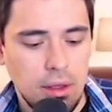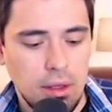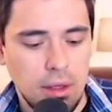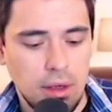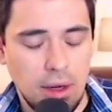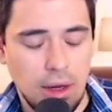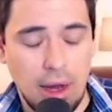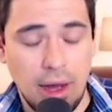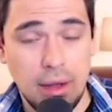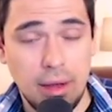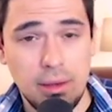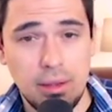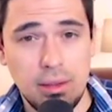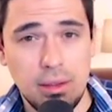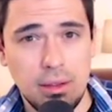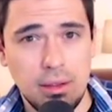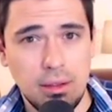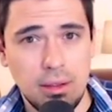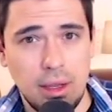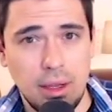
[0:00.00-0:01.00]
I
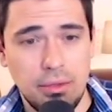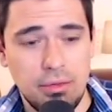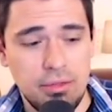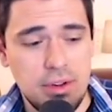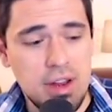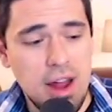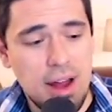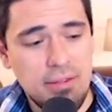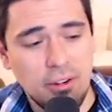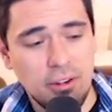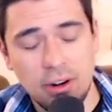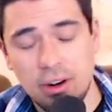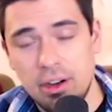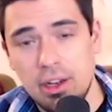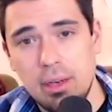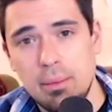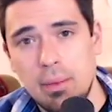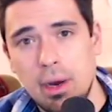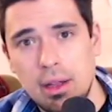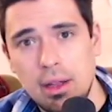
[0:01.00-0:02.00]
have never
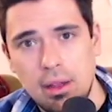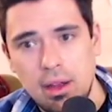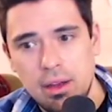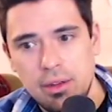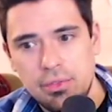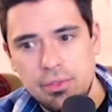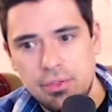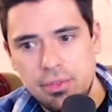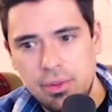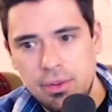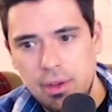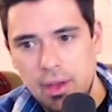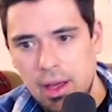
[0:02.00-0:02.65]
in my life